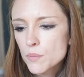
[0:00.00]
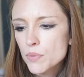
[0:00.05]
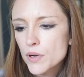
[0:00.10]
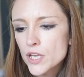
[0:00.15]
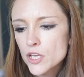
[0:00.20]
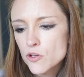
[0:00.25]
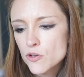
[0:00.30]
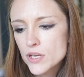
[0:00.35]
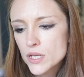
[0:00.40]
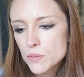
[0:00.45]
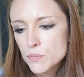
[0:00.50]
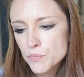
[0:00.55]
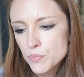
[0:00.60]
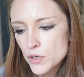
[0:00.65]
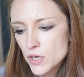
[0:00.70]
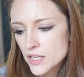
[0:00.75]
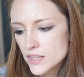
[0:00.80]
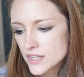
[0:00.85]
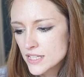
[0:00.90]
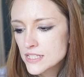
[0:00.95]
but you can
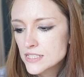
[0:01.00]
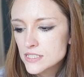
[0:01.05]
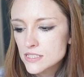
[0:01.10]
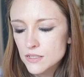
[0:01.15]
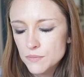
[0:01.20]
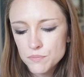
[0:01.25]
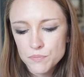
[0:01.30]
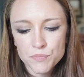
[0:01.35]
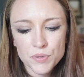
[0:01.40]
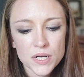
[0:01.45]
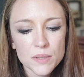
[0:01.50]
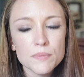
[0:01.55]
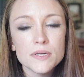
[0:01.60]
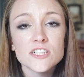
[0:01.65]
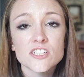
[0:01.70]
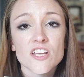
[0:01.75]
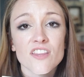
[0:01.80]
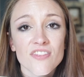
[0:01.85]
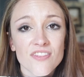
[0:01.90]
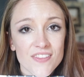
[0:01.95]
put this, pretty
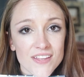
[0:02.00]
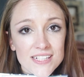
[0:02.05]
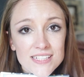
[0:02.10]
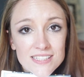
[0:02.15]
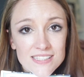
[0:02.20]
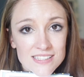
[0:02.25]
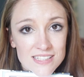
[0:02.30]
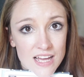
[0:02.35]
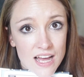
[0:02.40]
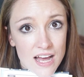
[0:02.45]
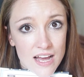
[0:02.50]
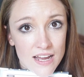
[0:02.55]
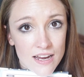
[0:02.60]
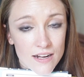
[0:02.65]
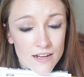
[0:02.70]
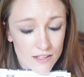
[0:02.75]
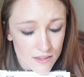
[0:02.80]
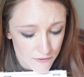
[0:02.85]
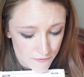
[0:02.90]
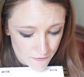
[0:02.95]
much this
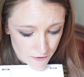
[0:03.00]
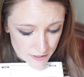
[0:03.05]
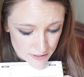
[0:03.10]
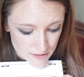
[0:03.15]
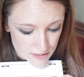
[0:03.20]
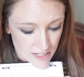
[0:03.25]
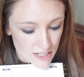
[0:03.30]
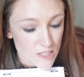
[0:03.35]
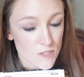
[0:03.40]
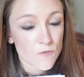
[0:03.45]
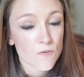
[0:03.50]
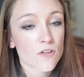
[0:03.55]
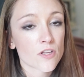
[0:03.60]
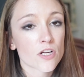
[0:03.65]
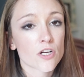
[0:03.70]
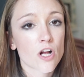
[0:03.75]
side, the front side is for their